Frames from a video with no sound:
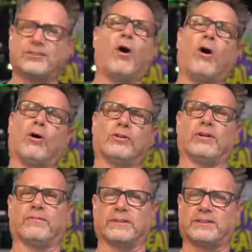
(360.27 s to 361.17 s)
all
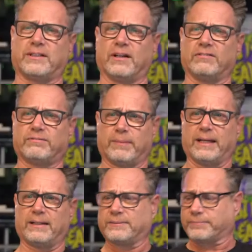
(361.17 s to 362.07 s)
different stuff,
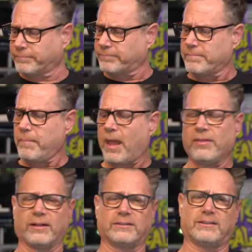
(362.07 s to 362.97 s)
man.
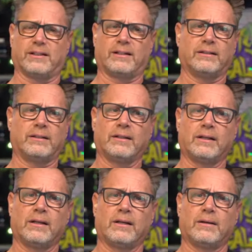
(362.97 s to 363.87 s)
There's
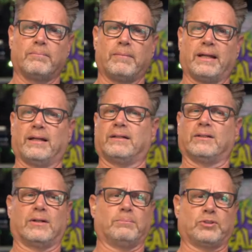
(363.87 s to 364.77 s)
Man, I
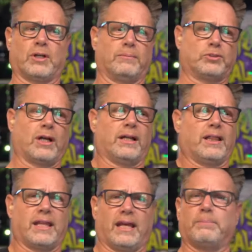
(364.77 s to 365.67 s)
don't know. I'm trying to
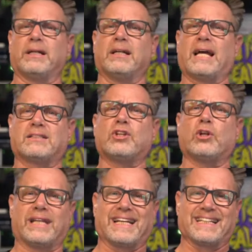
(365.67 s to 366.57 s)
think, but it has to do
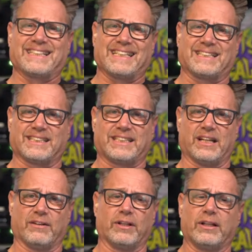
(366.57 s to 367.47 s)
with the consistency
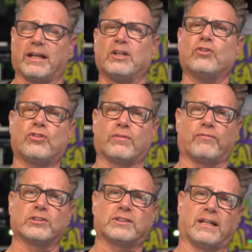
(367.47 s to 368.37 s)
of it. They used the
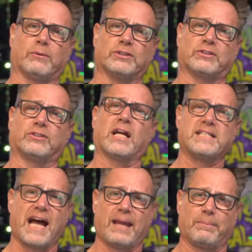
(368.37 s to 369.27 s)
first thing was
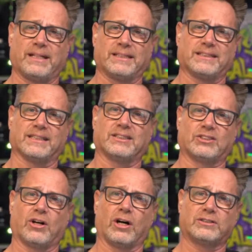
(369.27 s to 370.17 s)
diamonds and
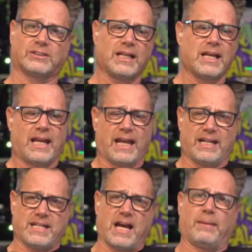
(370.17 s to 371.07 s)
sauce,
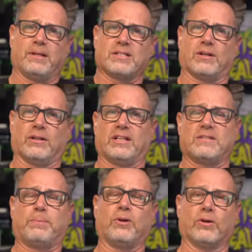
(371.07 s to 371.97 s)
and diamonds are these
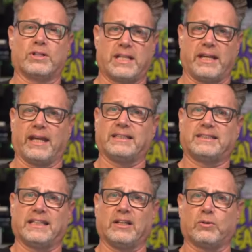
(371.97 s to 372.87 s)
pure
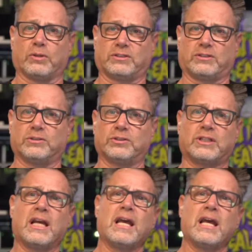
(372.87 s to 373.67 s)
THC crystals,